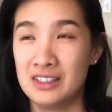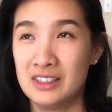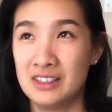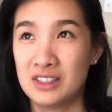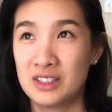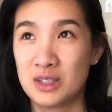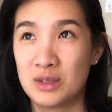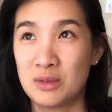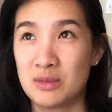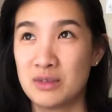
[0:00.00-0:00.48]

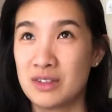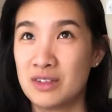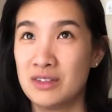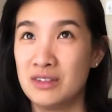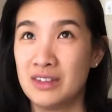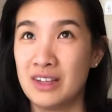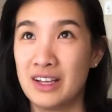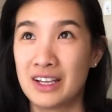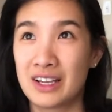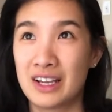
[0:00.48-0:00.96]
In terms
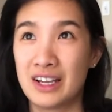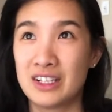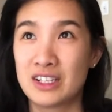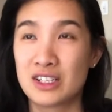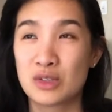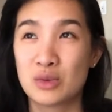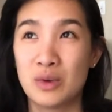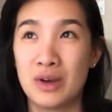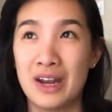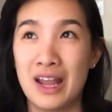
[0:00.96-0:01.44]
of, like, I
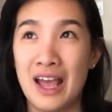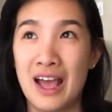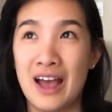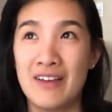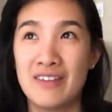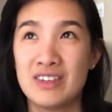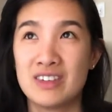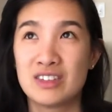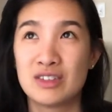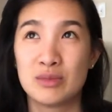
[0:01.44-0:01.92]
just want to
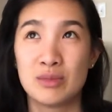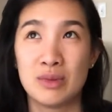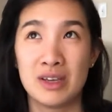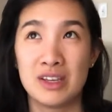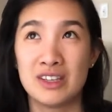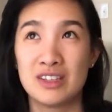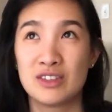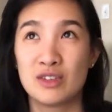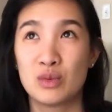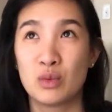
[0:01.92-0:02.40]
have a
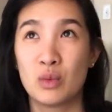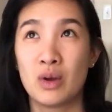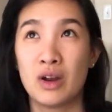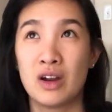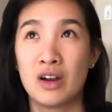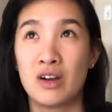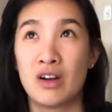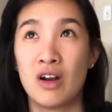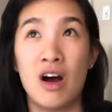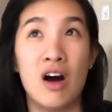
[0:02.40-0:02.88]
space
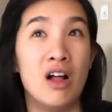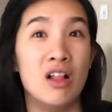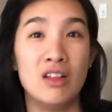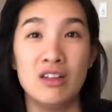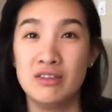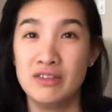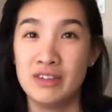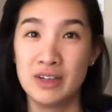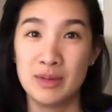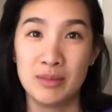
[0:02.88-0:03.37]
where
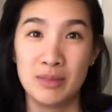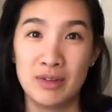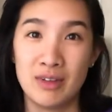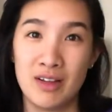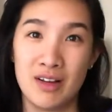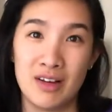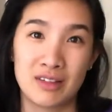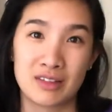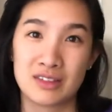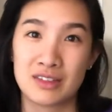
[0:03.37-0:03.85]
all of it
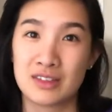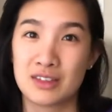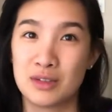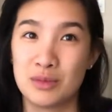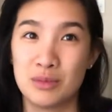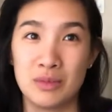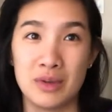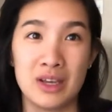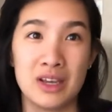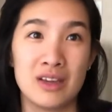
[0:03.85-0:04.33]
belongs
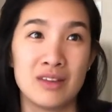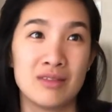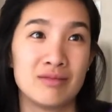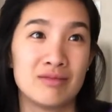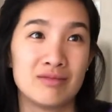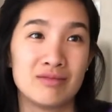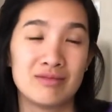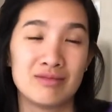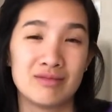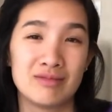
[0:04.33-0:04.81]
to me
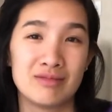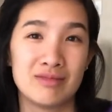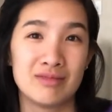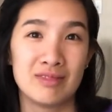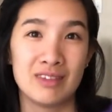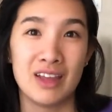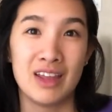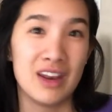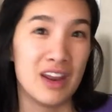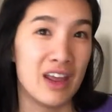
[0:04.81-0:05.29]

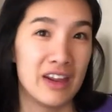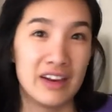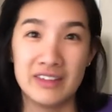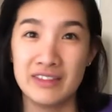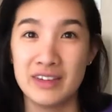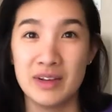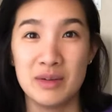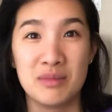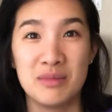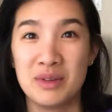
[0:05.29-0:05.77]
and none
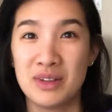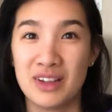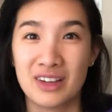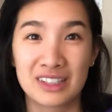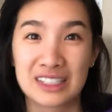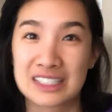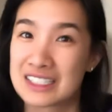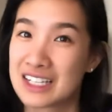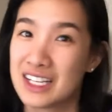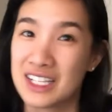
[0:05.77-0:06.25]
of it
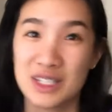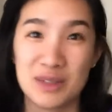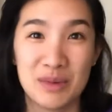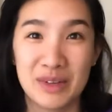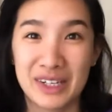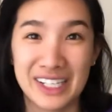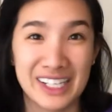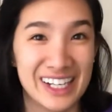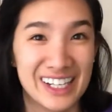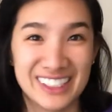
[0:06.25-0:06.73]
belongs to
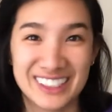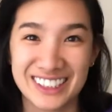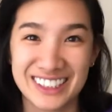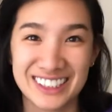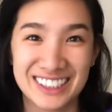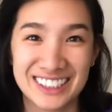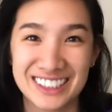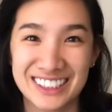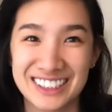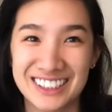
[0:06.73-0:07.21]
anybody
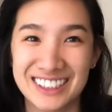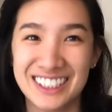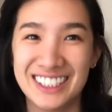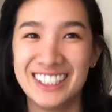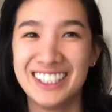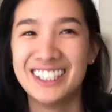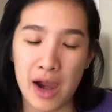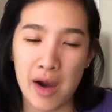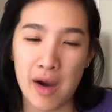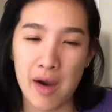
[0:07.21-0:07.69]
else.
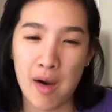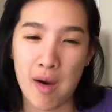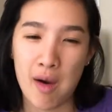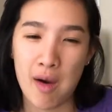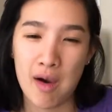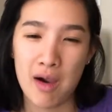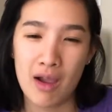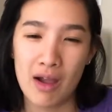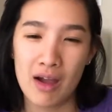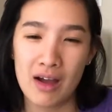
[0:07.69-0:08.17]

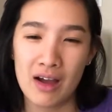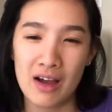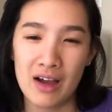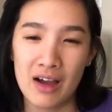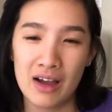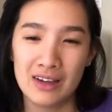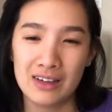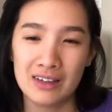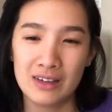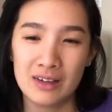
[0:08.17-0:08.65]

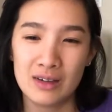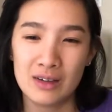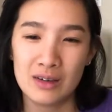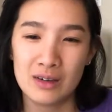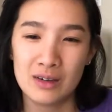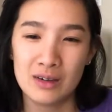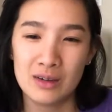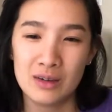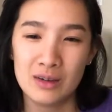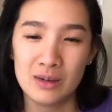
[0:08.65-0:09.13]
I
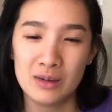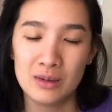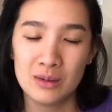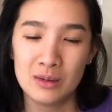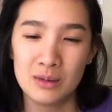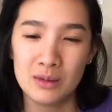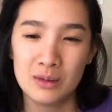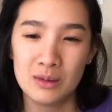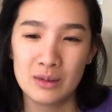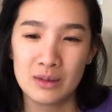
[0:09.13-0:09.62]

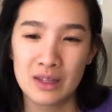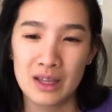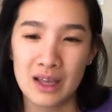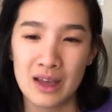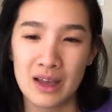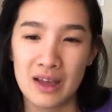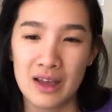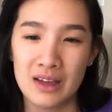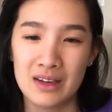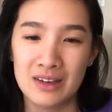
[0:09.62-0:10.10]
know
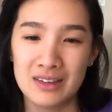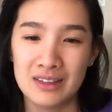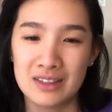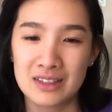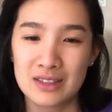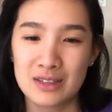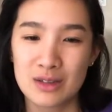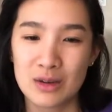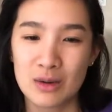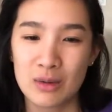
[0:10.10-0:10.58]
that
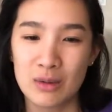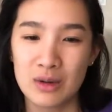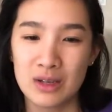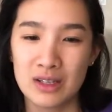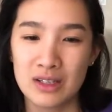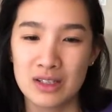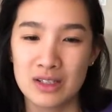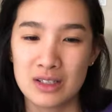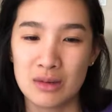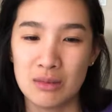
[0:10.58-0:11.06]
it's
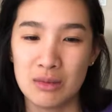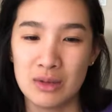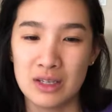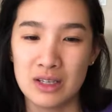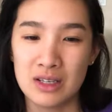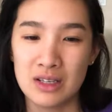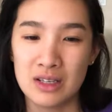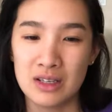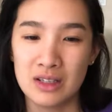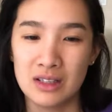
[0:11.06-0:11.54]
going to
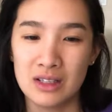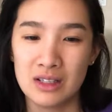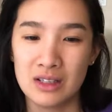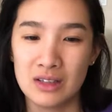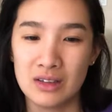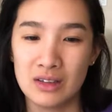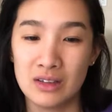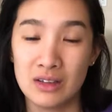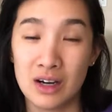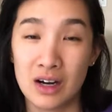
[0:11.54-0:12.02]
be a
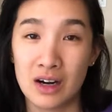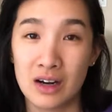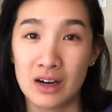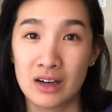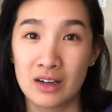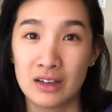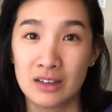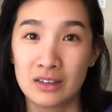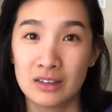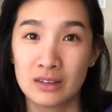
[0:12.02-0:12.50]
little
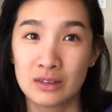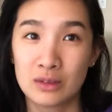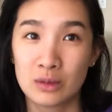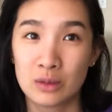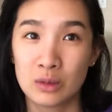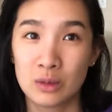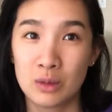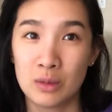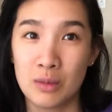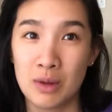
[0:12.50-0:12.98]
hard,
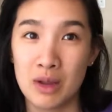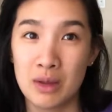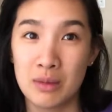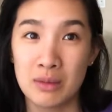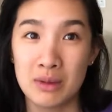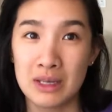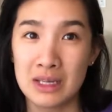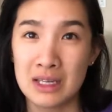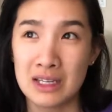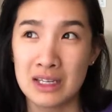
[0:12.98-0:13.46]
or
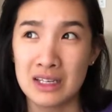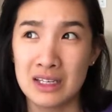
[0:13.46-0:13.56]
maybe